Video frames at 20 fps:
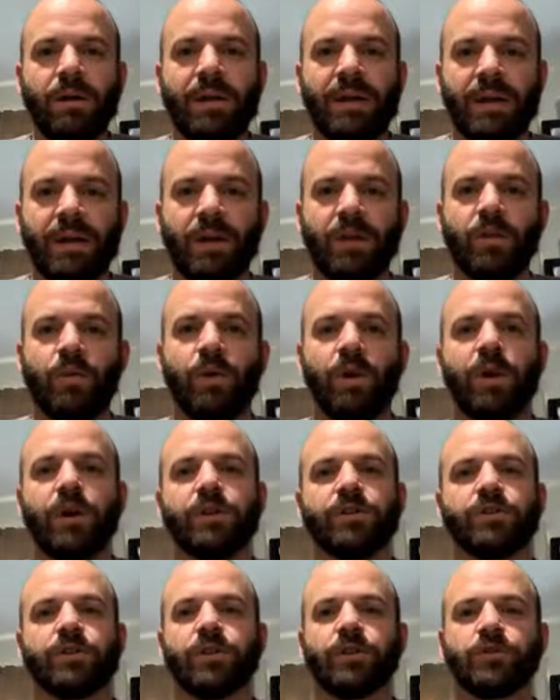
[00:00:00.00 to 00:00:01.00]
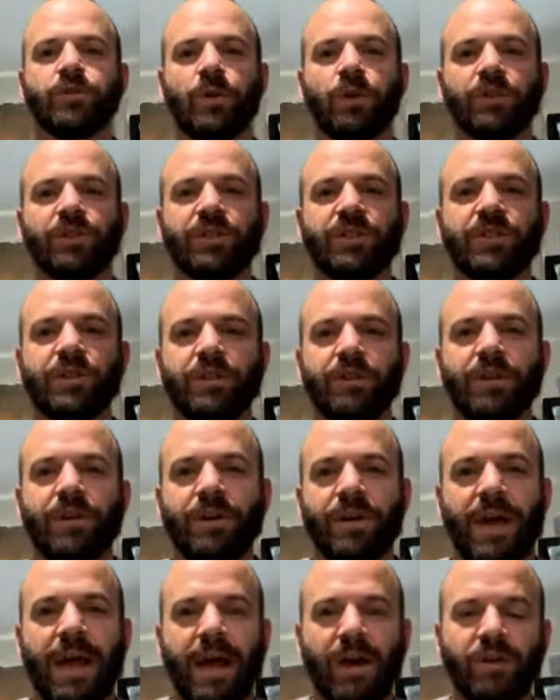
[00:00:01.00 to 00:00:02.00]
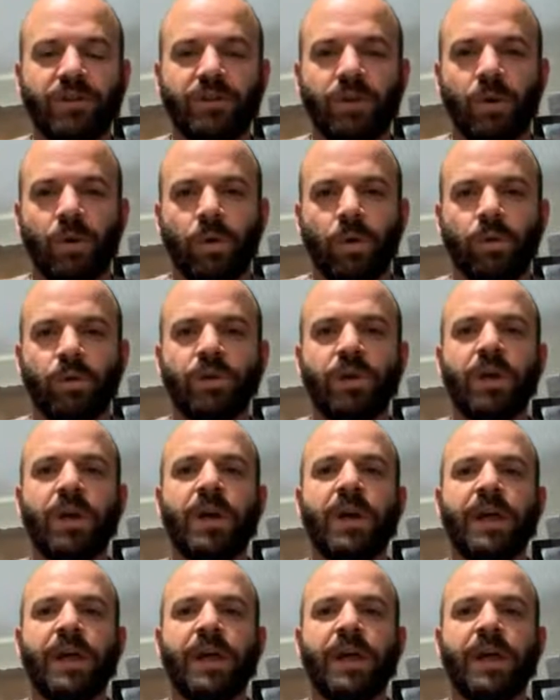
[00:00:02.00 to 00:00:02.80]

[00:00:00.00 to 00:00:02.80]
In other words, those roaches that are in a household,